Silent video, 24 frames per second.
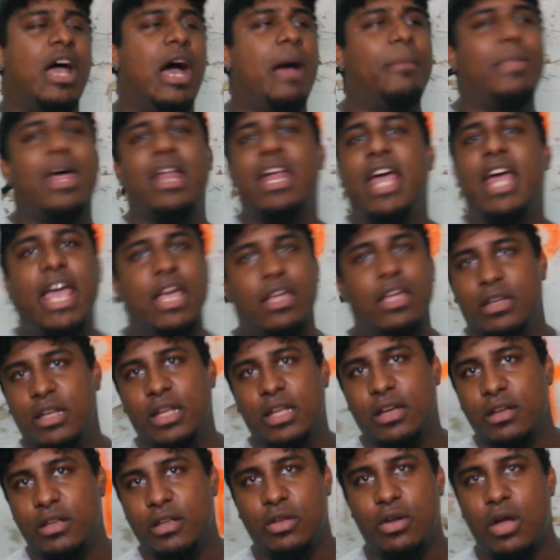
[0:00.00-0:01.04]
I'm not a hating
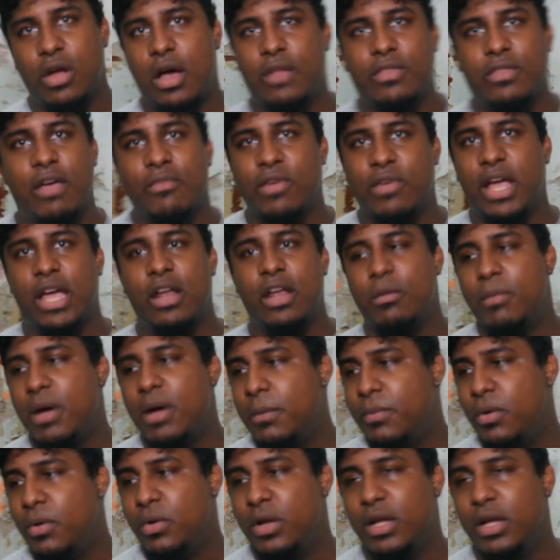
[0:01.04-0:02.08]
nigga, you know. I'll never hate on
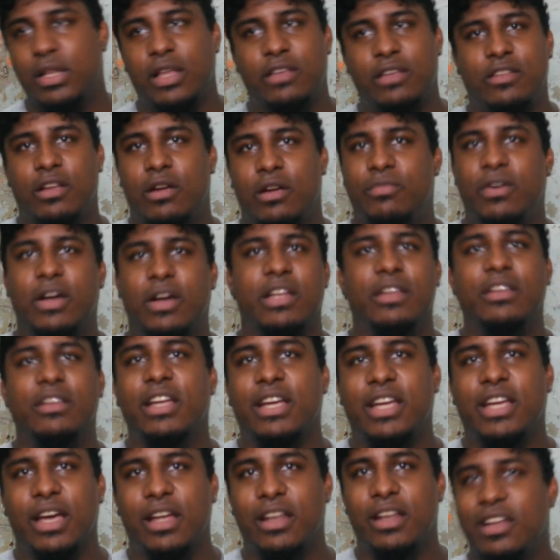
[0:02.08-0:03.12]
my opponent unless they're a fucking
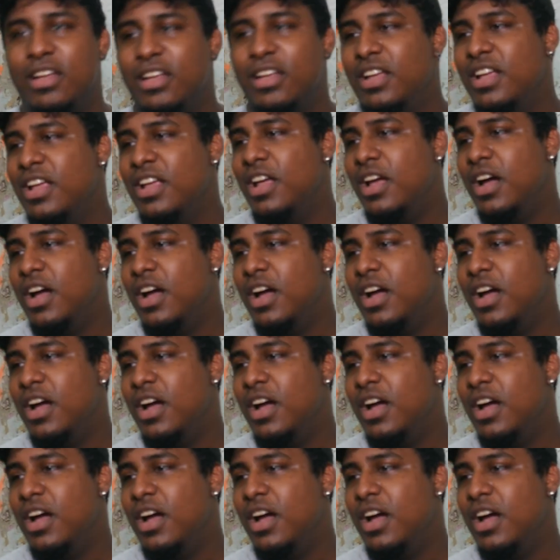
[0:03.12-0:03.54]
dickhead.